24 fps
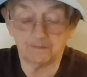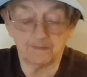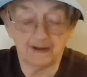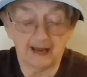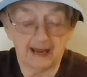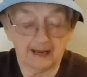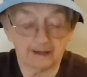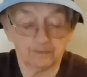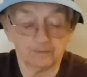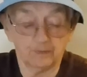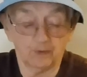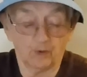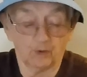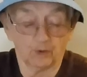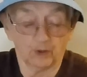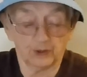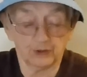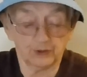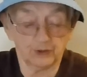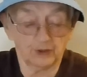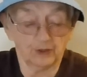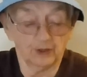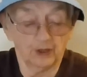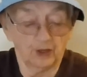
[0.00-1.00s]
back
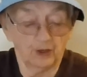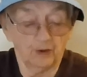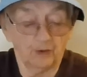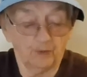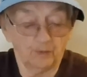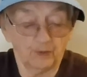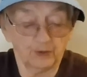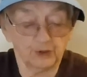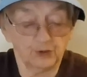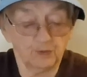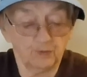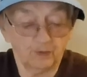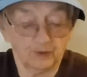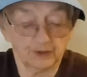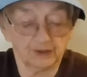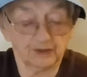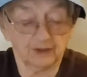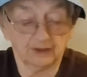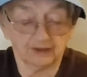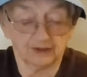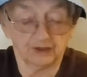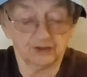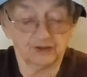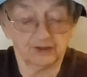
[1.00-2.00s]
porch which was
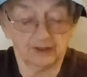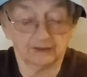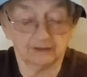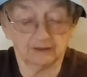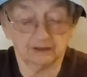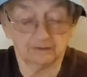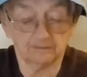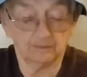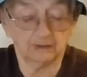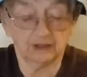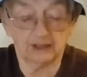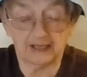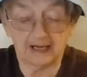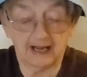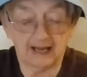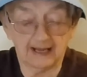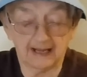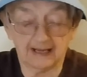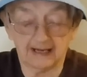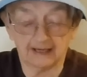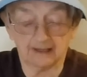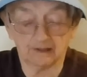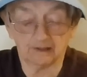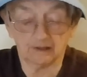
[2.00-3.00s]
considerably
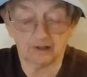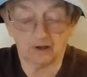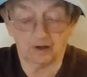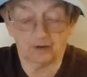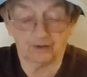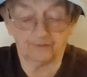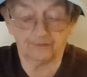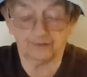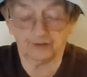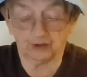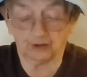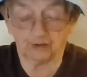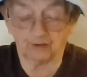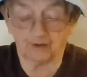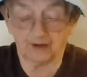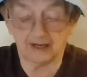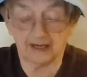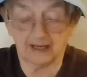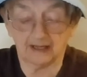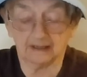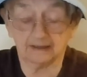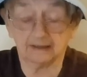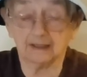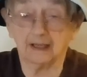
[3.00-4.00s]
higher off the
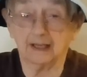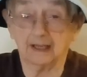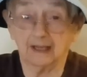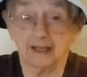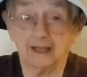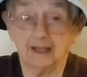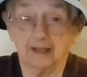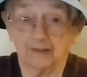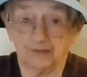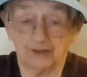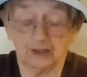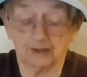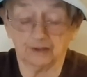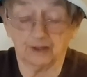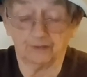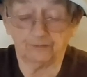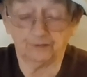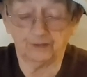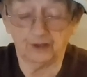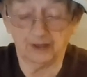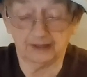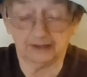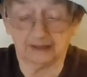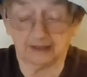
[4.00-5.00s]
ground than the
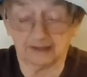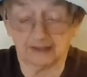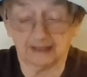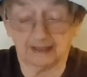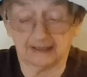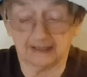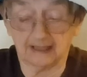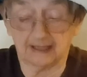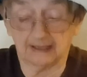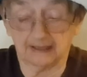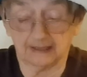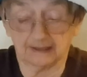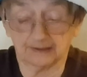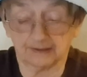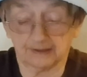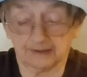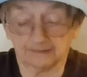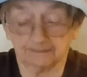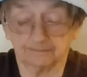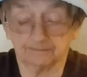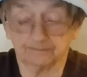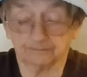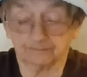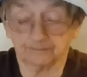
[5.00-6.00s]
front of the house.
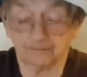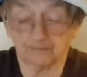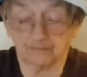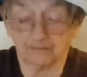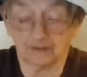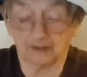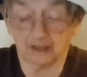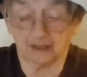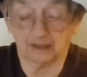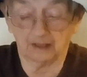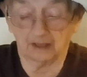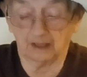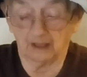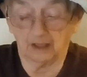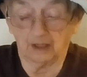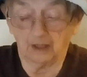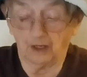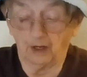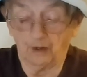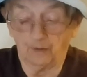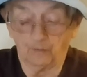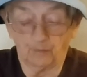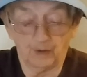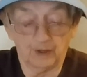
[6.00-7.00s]

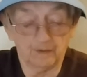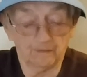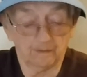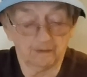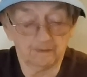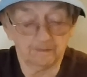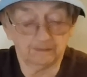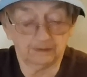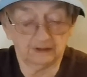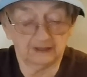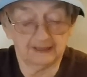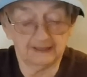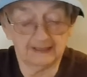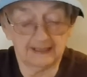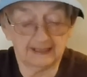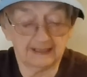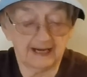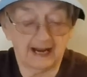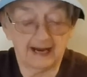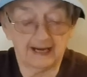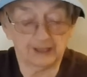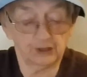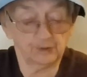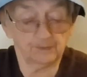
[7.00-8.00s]
We were playing
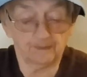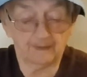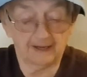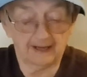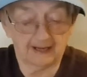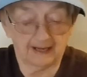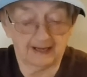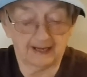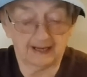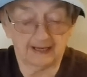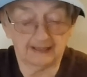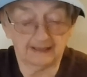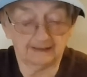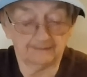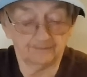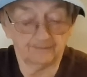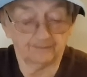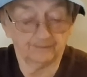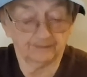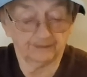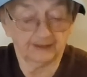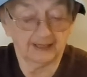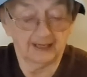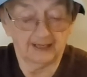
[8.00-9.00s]
I Spy
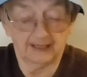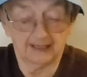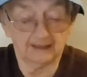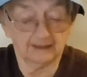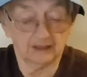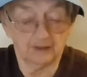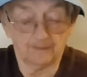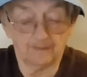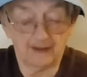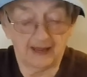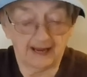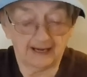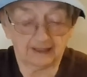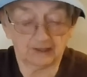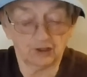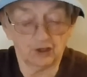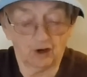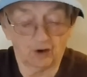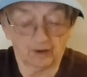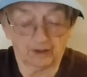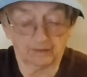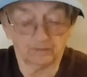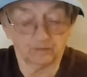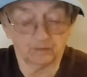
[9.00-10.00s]
in the
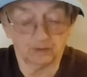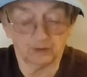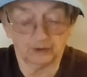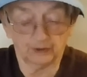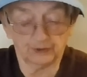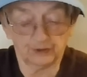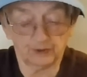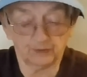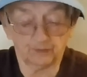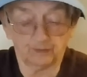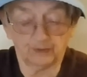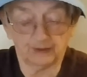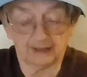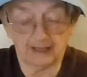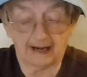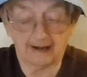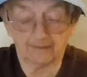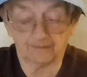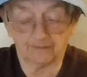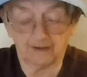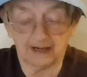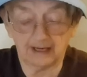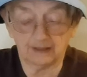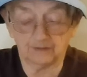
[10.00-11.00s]
backyard once when I
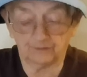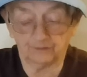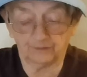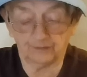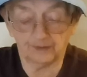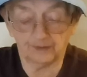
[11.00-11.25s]
ran